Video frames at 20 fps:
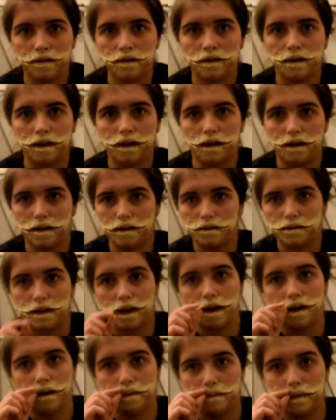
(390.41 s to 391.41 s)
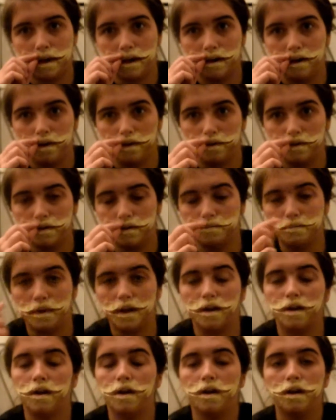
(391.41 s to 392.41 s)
and it is getting a bit loose, but